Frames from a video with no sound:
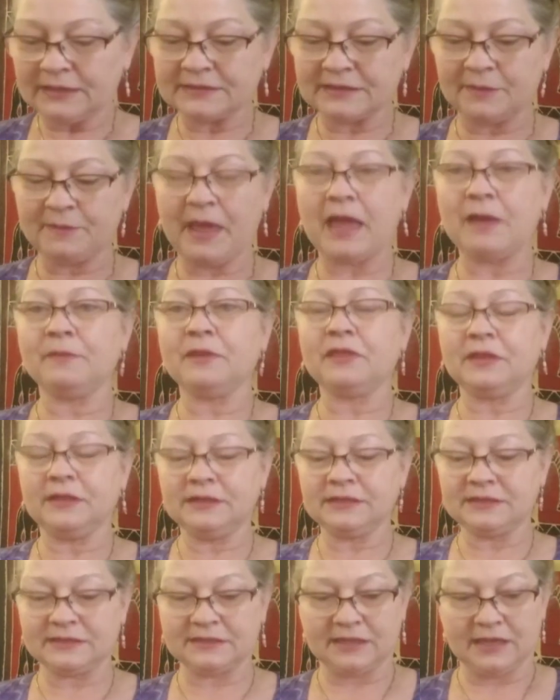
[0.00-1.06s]
some
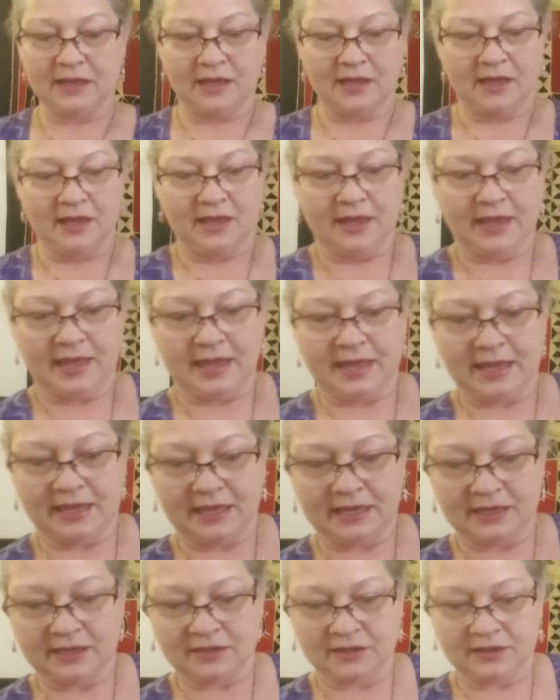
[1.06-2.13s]
amethyst,
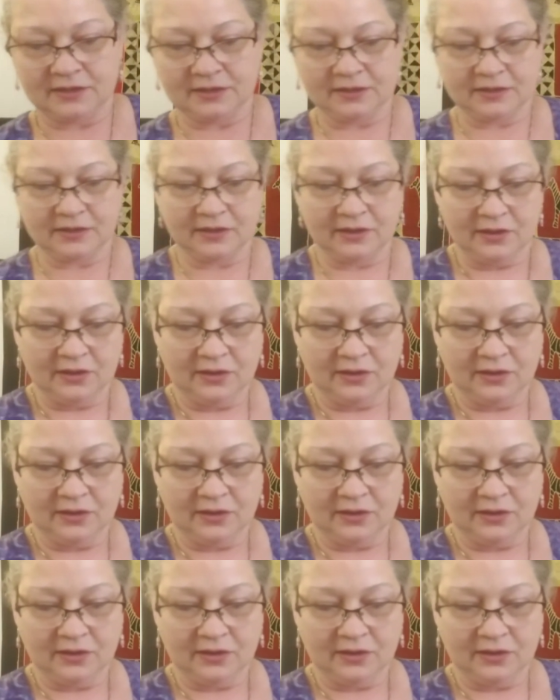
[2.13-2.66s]
and